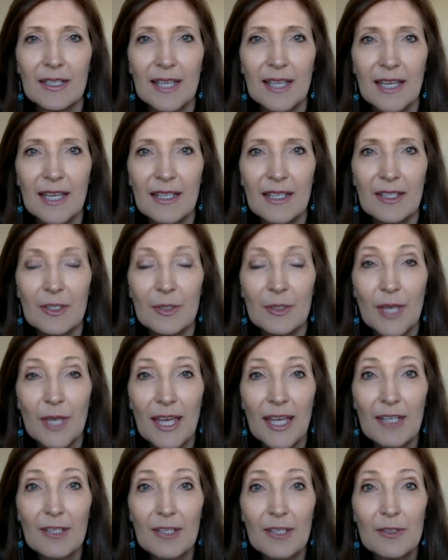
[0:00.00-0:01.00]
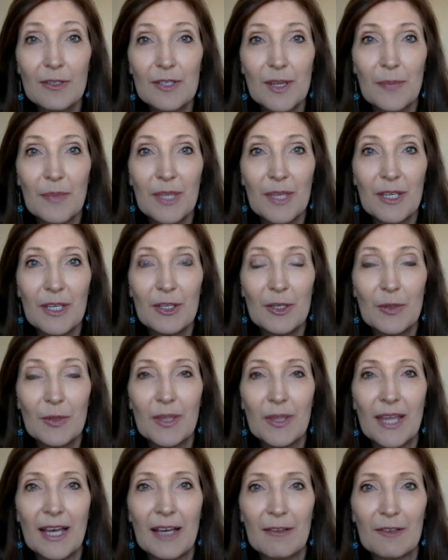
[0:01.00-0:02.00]
that you can do something
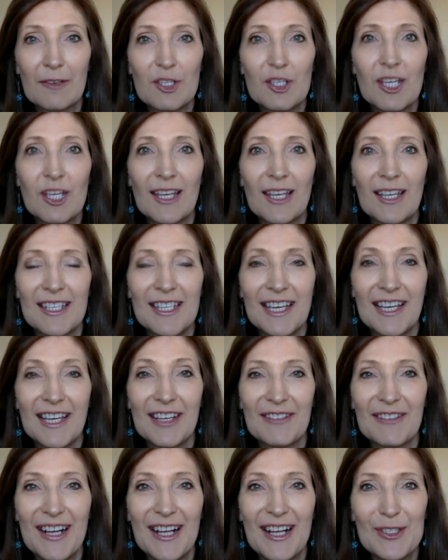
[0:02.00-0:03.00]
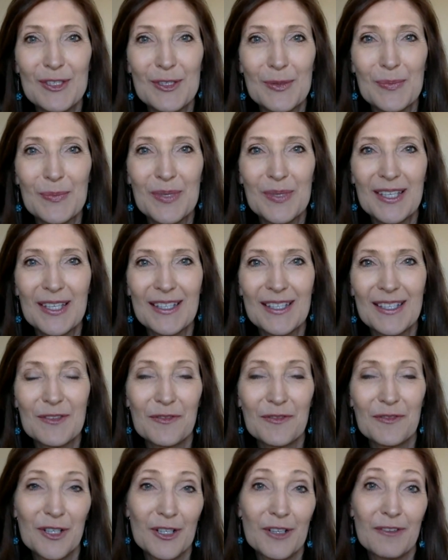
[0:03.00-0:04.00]
new without shutting down arousal,
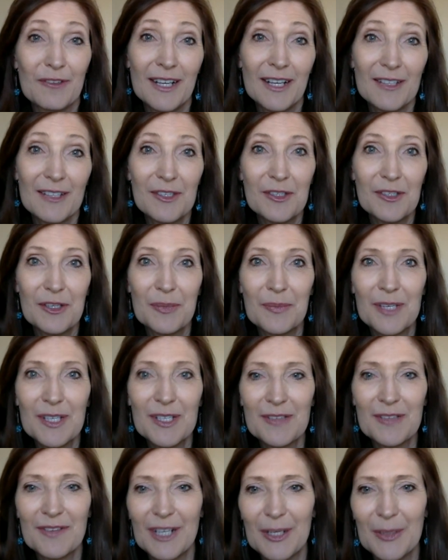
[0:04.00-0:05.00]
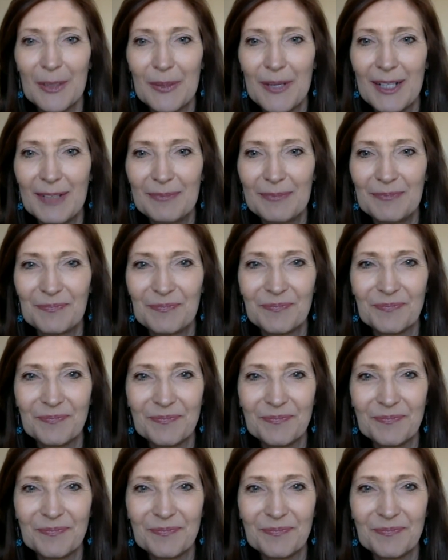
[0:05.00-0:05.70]
because fear and arousal don't mix very well.